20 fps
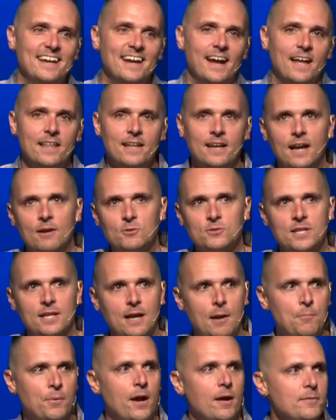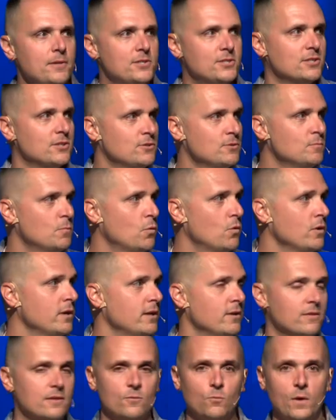And then I was like, I probably should do more
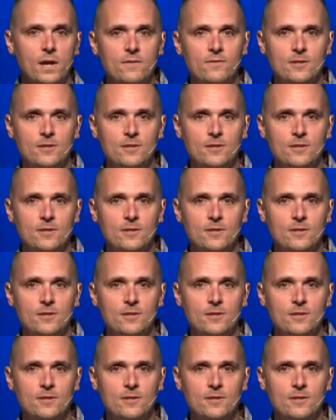here than wave